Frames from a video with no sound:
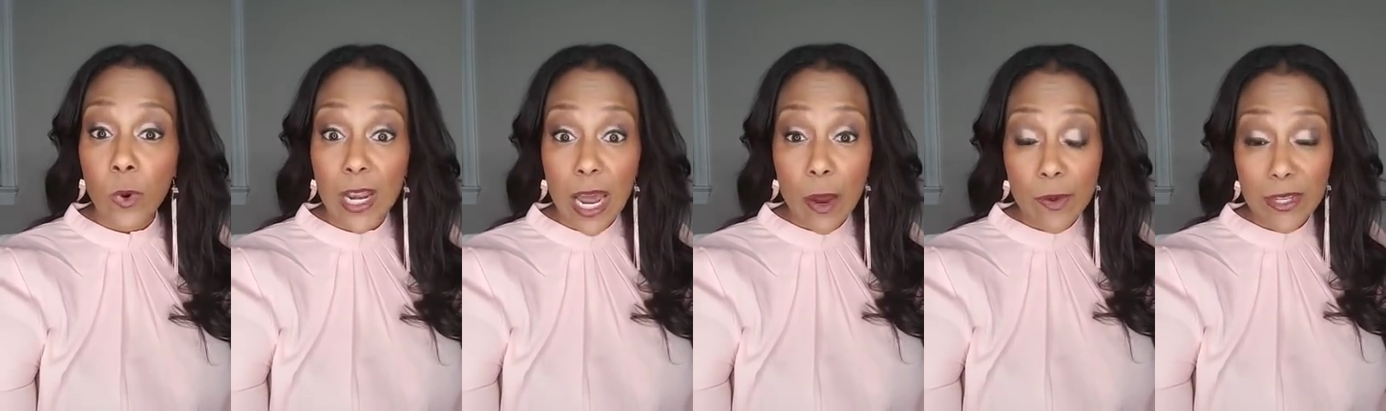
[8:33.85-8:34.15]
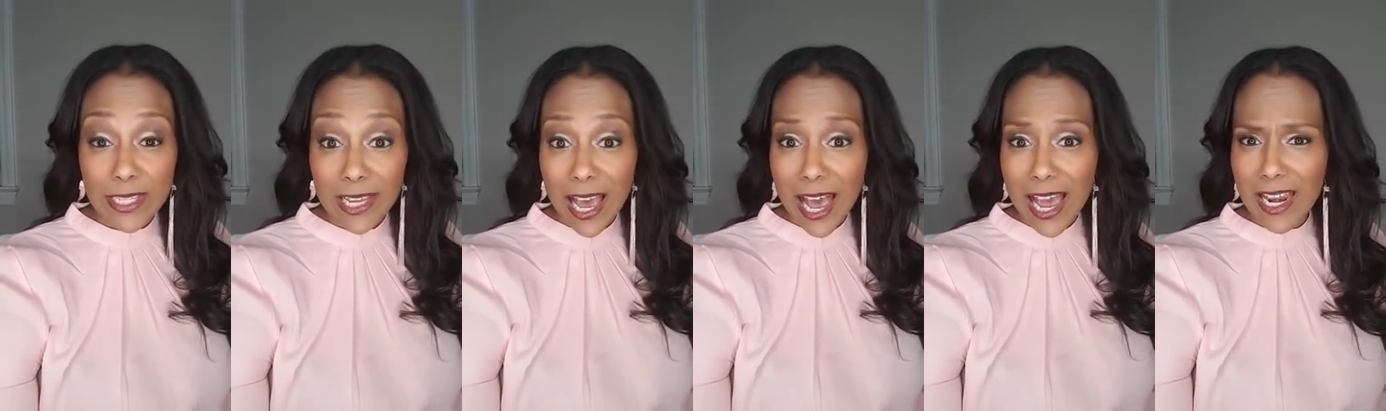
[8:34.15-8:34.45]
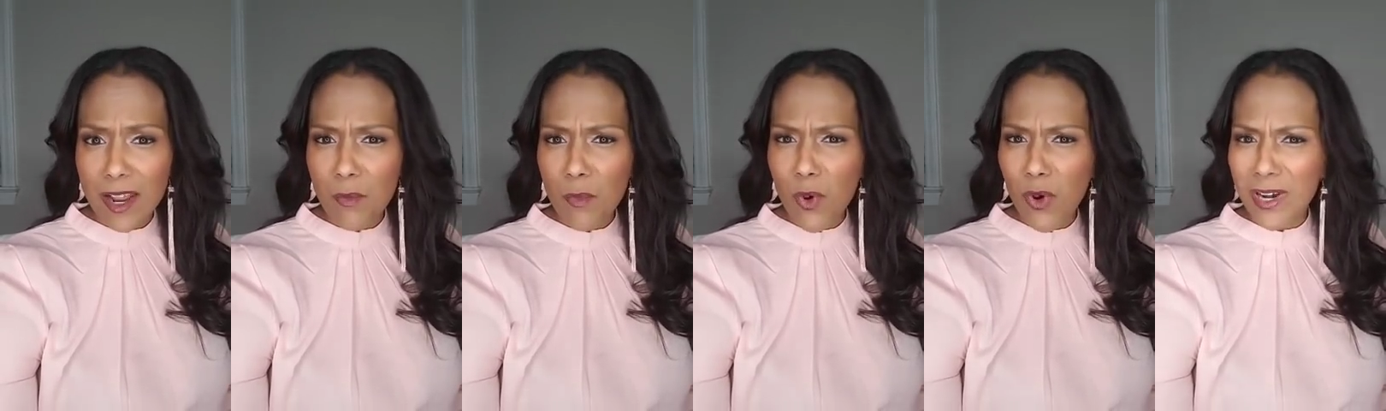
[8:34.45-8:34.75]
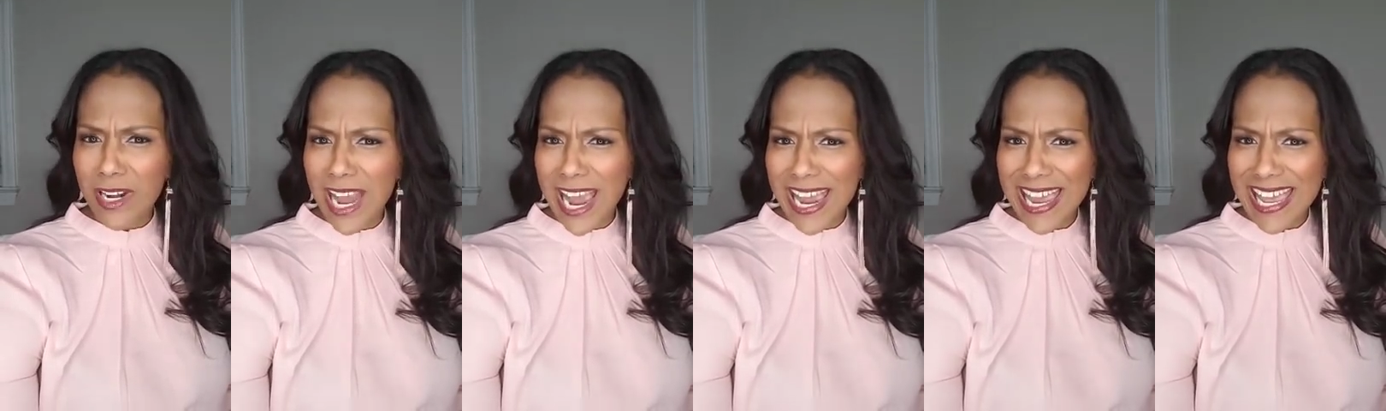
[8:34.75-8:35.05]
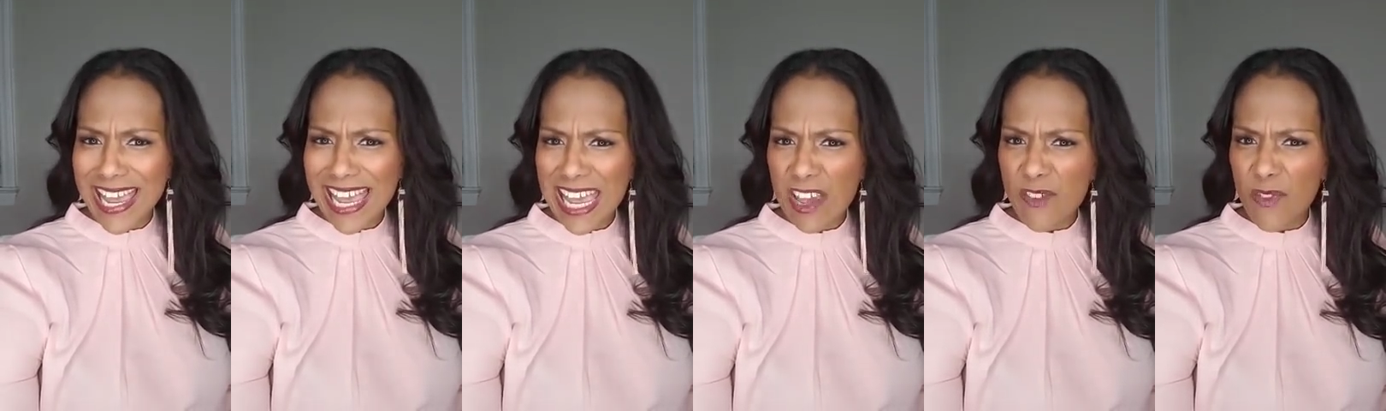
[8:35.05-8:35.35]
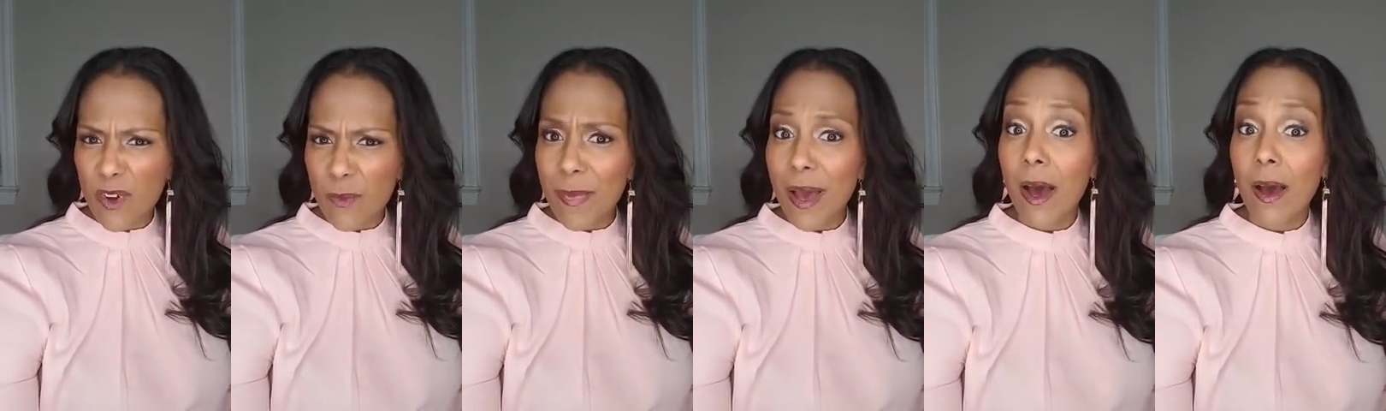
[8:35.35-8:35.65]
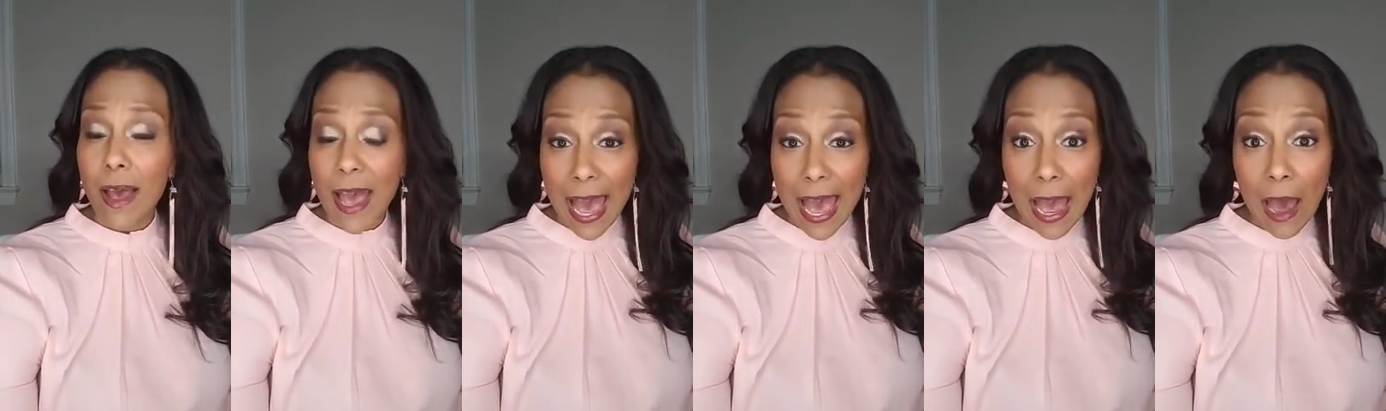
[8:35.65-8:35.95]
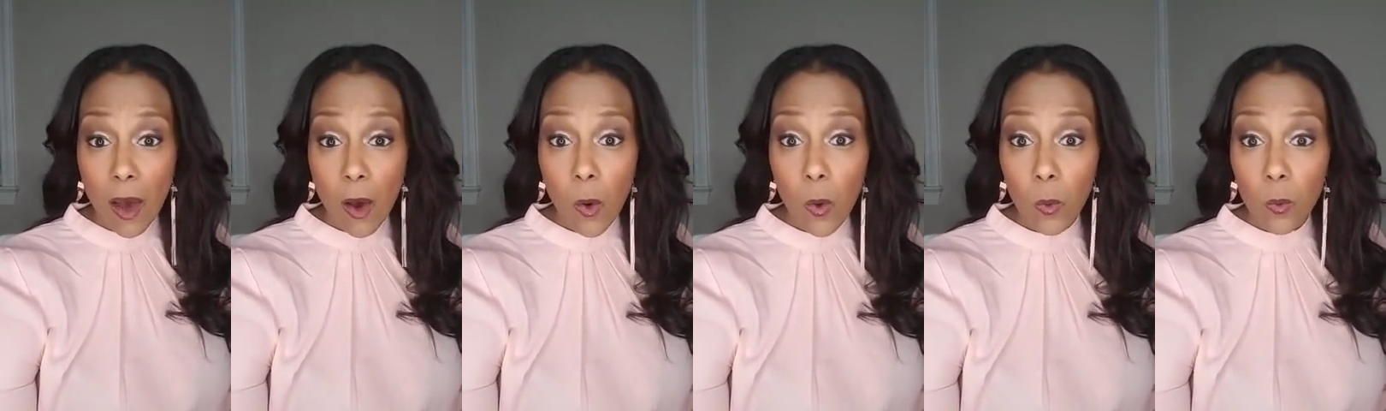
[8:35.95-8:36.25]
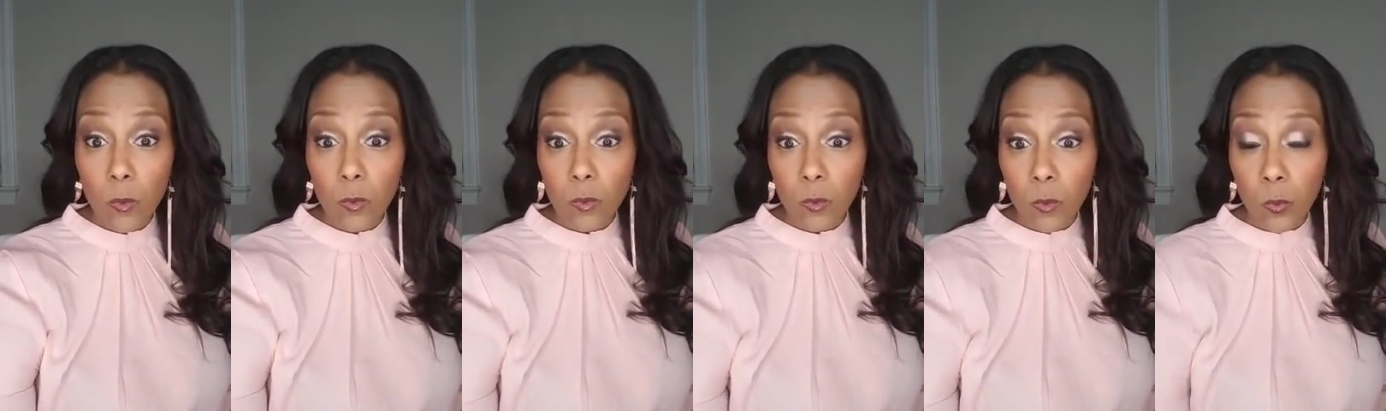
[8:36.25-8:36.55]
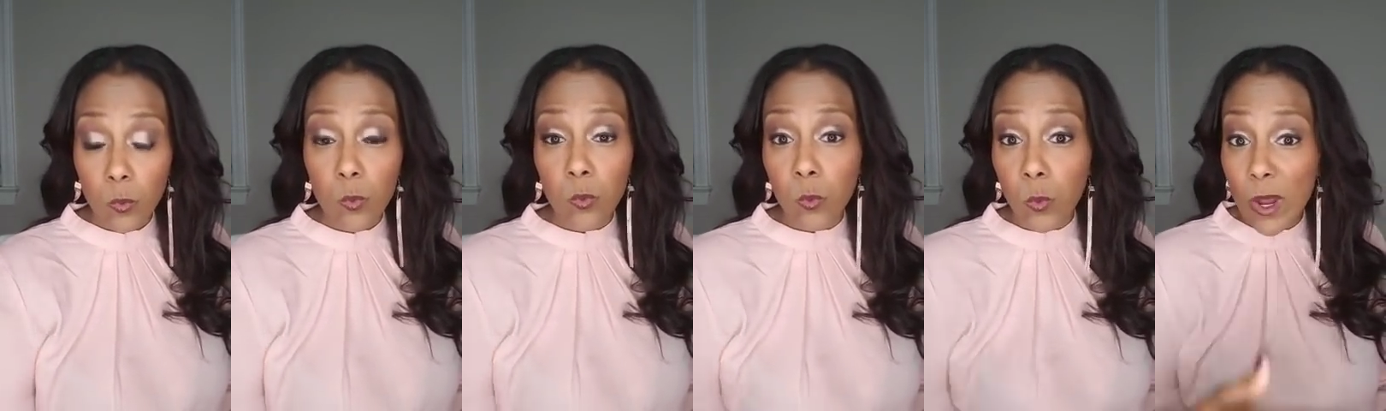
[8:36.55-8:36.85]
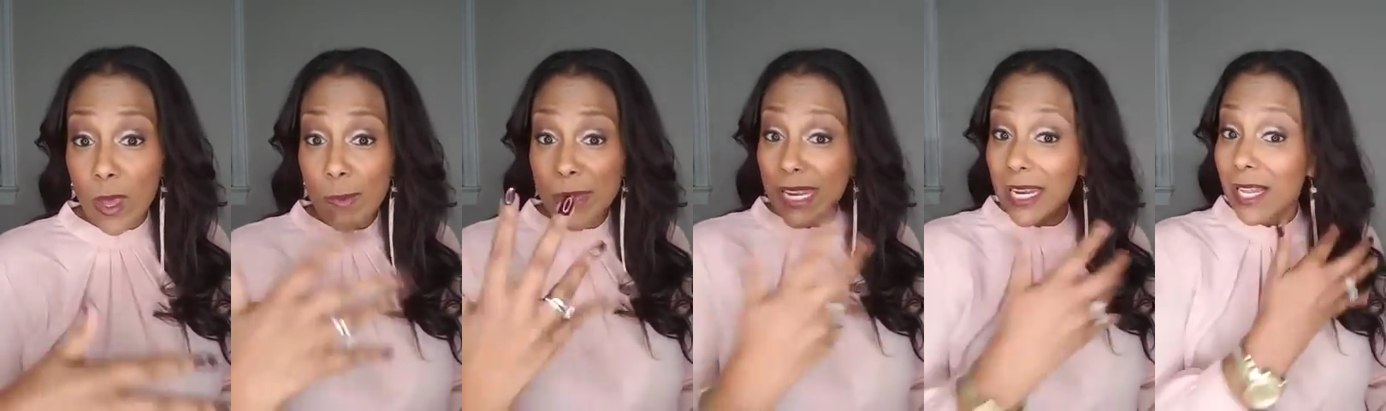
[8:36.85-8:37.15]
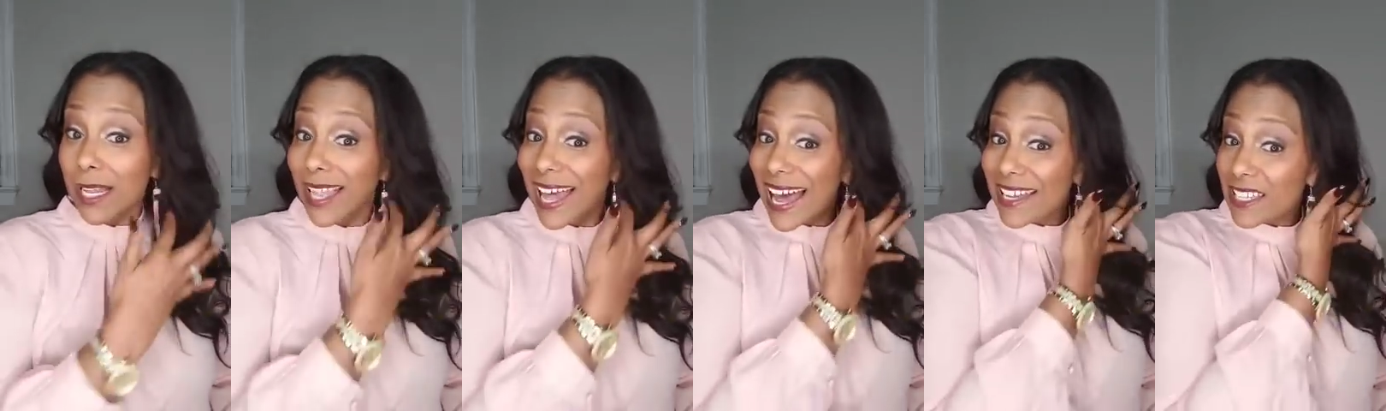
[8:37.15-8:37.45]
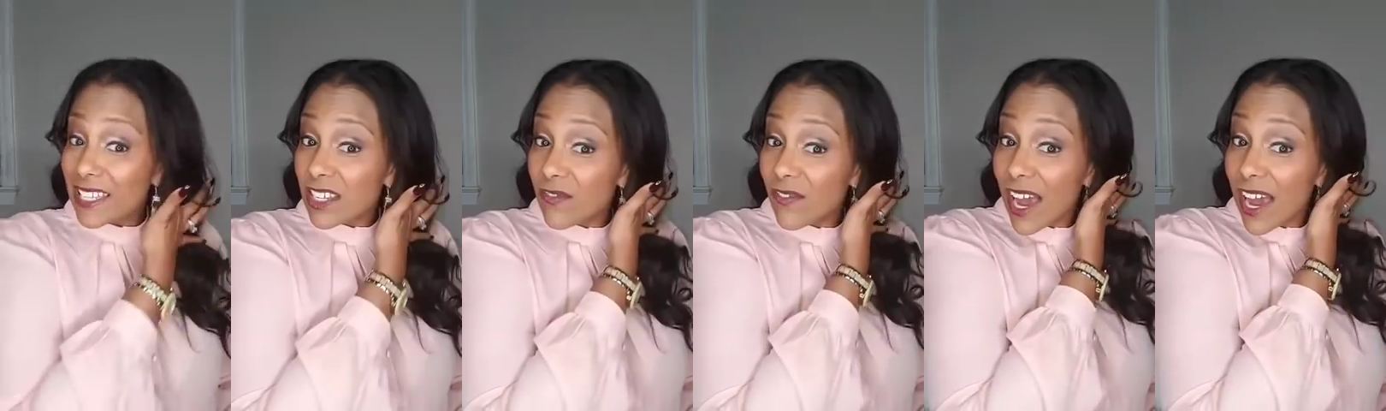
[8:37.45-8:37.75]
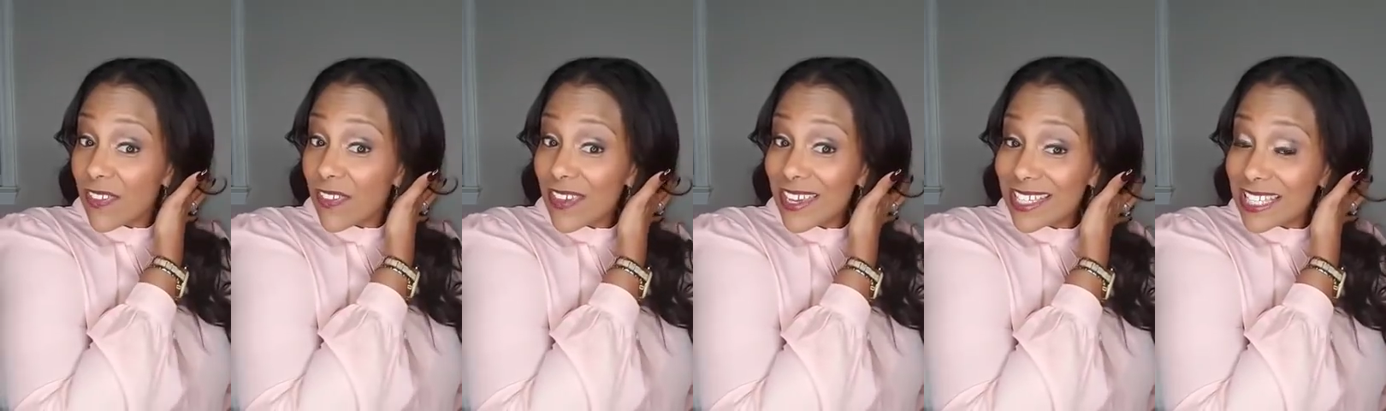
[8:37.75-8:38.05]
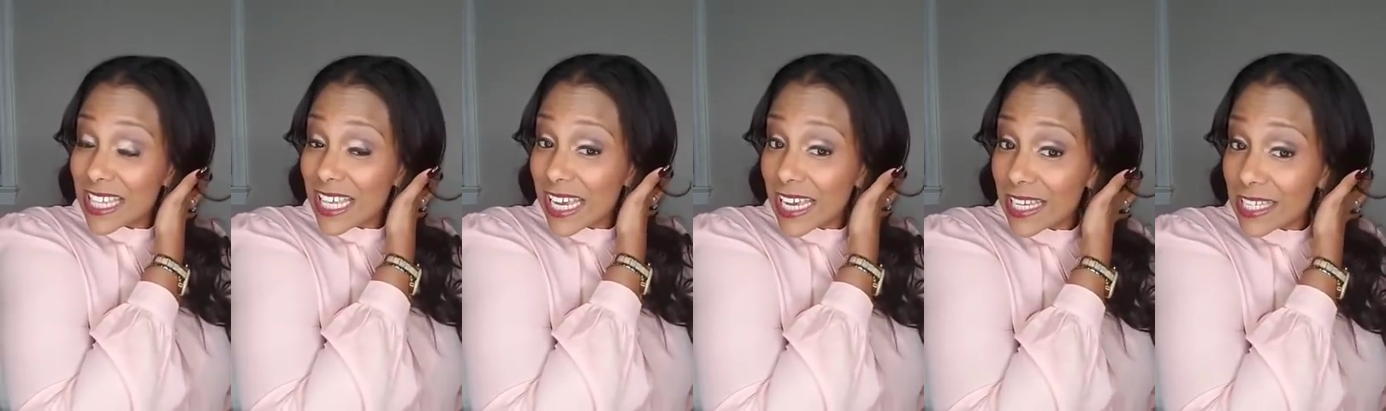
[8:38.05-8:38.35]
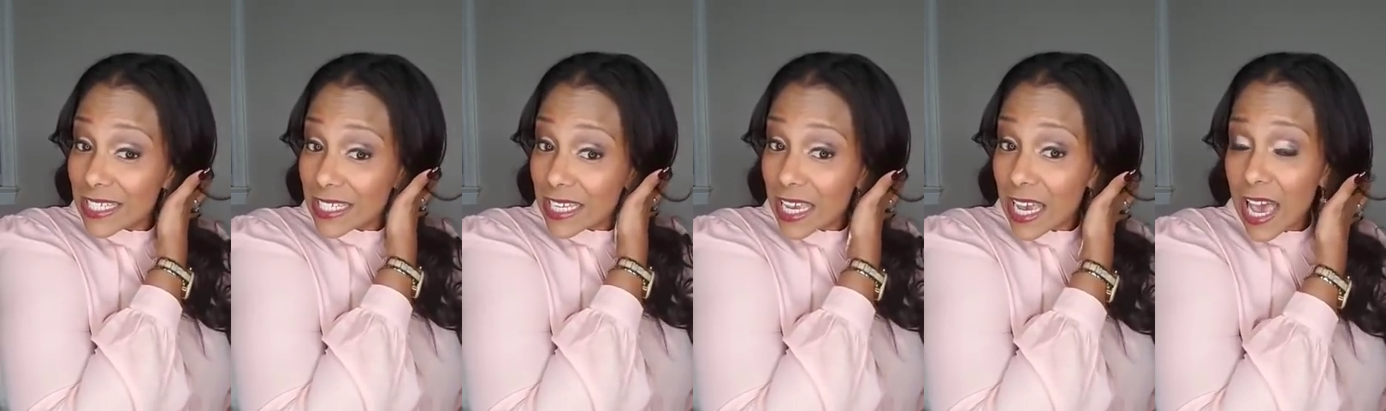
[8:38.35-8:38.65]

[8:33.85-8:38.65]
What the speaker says: was kind of more naive about how women classify these things,